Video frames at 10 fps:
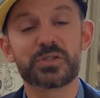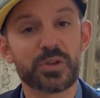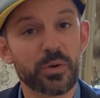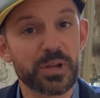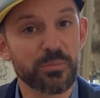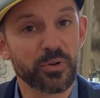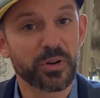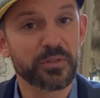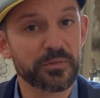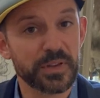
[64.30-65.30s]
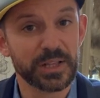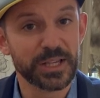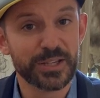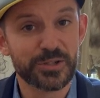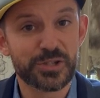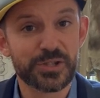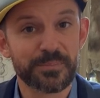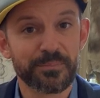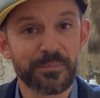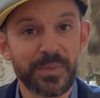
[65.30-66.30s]
Stony Brook
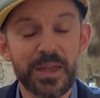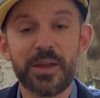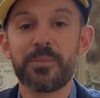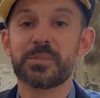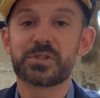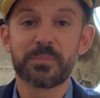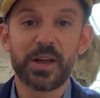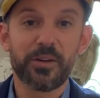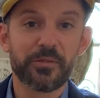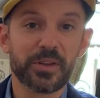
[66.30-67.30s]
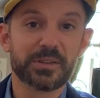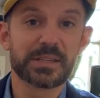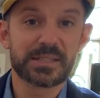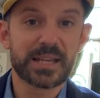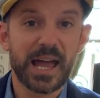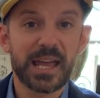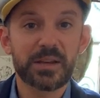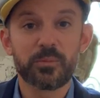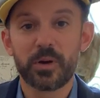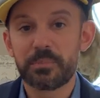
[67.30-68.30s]
Village. Mr. Melville
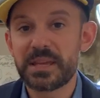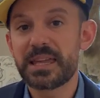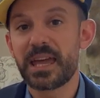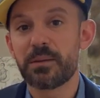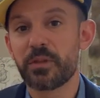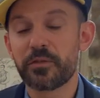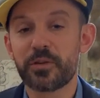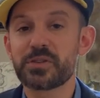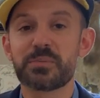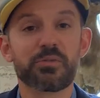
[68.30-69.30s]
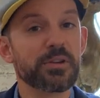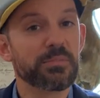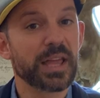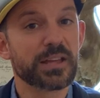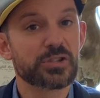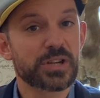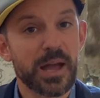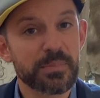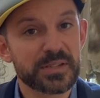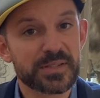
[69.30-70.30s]
designed what became the first pre-planned
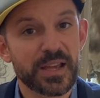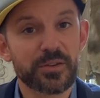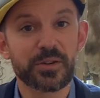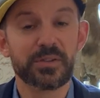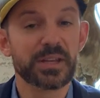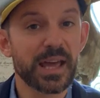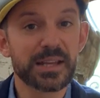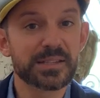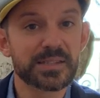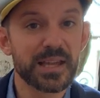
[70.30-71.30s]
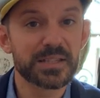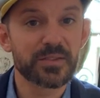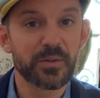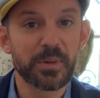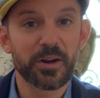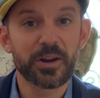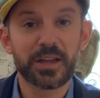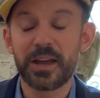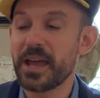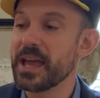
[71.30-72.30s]
shopping center in the United States of
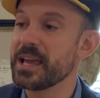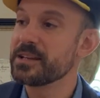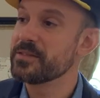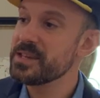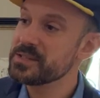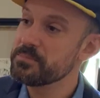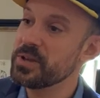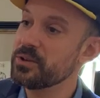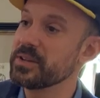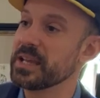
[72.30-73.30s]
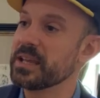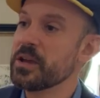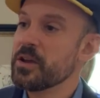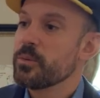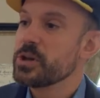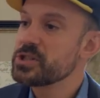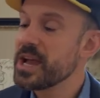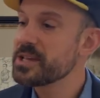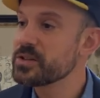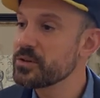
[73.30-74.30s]
America. And this building, which
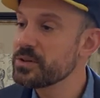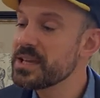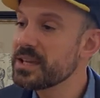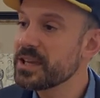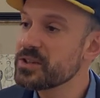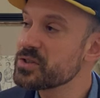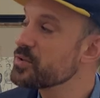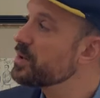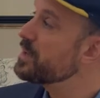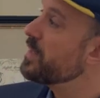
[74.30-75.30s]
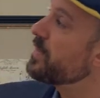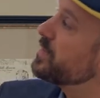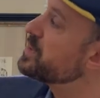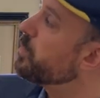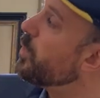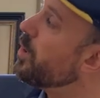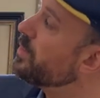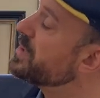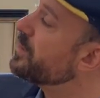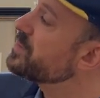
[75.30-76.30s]
has a unique history that this
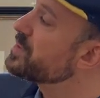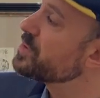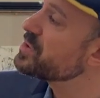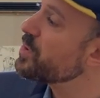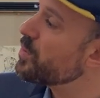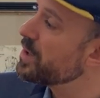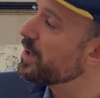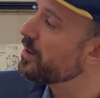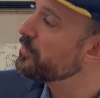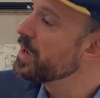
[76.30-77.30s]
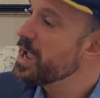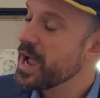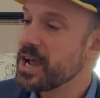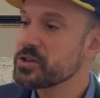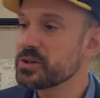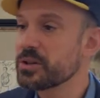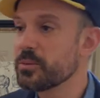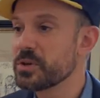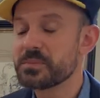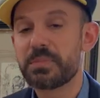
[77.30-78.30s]
wall tells the story of, actually
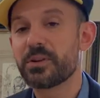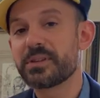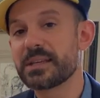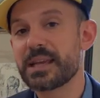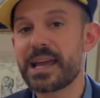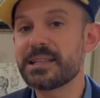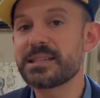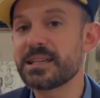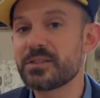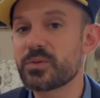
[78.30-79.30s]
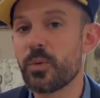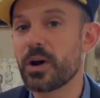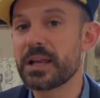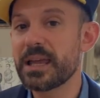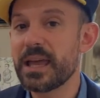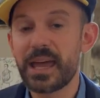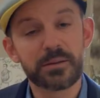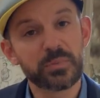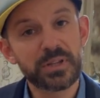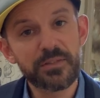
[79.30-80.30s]
was built in 1920.
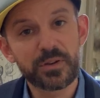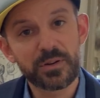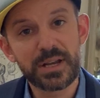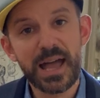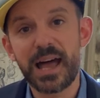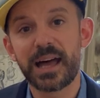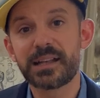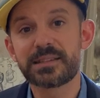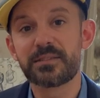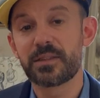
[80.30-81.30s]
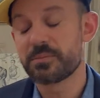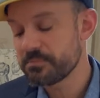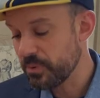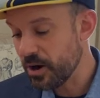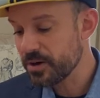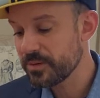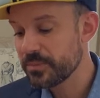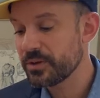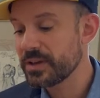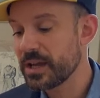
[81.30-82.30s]
And believe it or not, the part of the
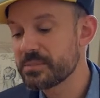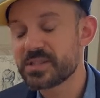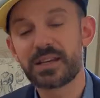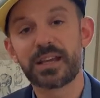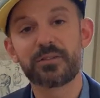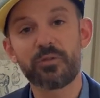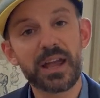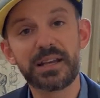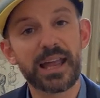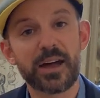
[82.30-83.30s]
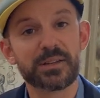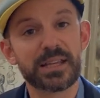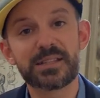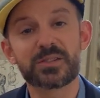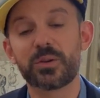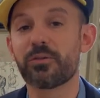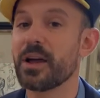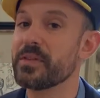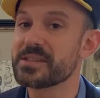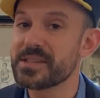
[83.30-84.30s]
building I'm sitting in right now dates till
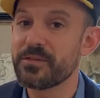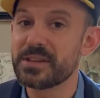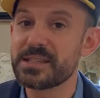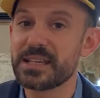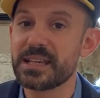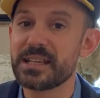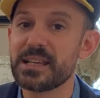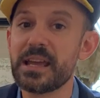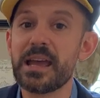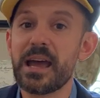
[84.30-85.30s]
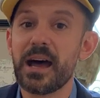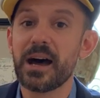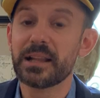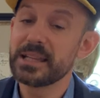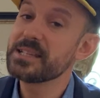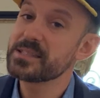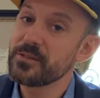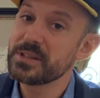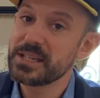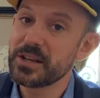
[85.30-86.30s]
around the 17, uh, late
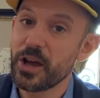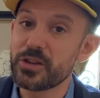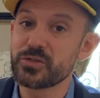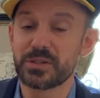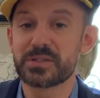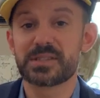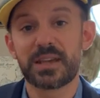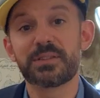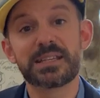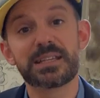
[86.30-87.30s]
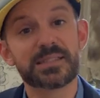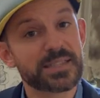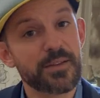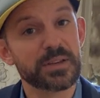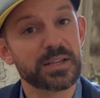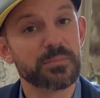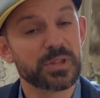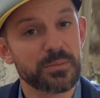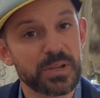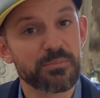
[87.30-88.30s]
1700s, 1770
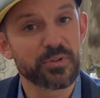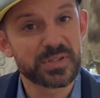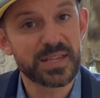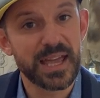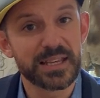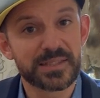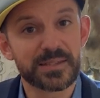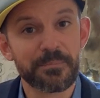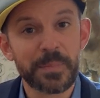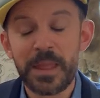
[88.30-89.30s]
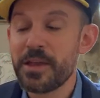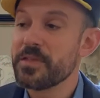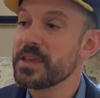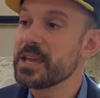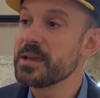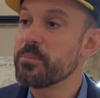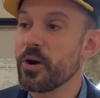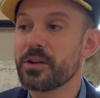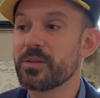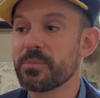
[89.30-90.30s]
to be precise. The
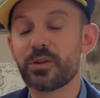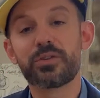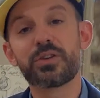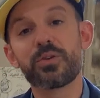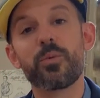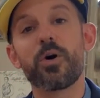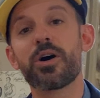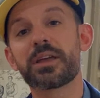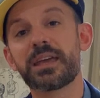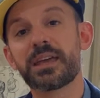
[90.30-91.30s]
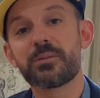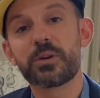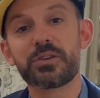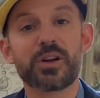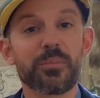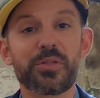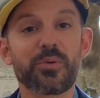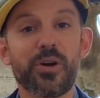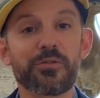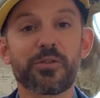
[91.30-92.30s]
part of the building you walk in when you come
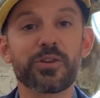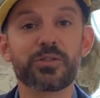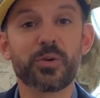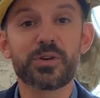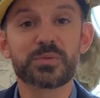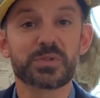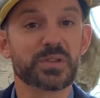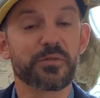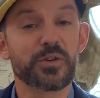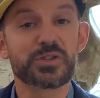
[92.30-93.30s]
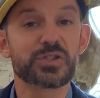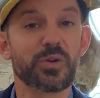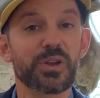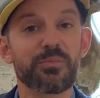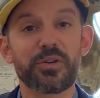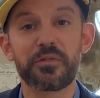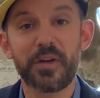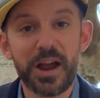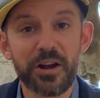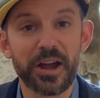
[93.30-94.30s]
through our front doors was the first Stony Brook
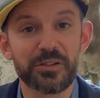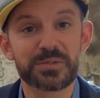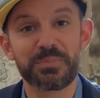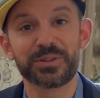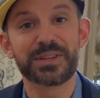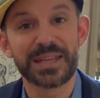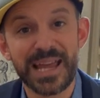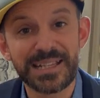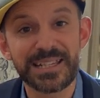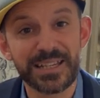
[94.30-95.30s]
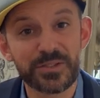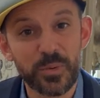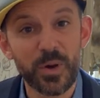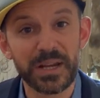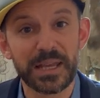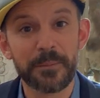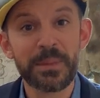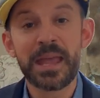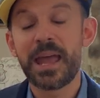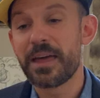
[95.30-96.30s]
Firehouse built in 1920.
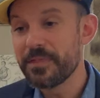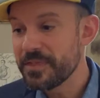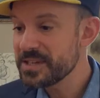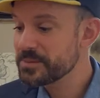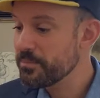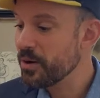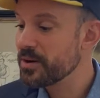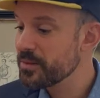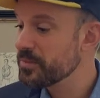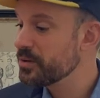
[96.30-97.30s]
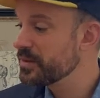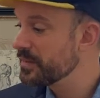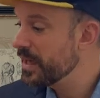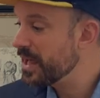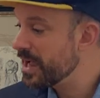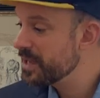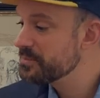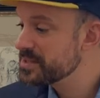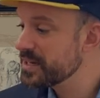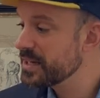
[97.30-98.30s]
And this part of the building that I
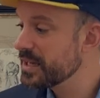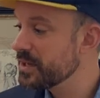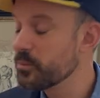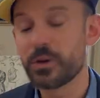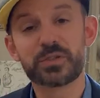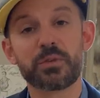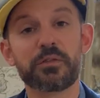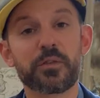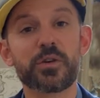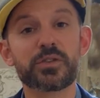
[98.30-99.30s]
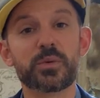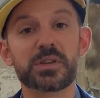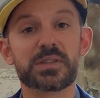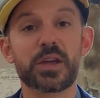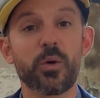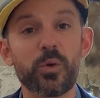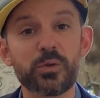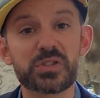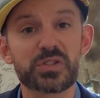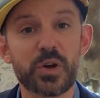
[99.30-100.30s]
am sitting in was referred to as the
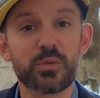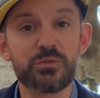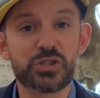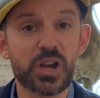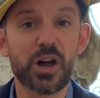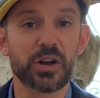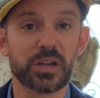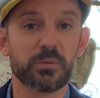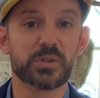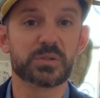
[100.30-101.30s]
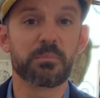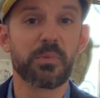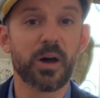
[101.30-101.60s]
Old Stone Jug. It was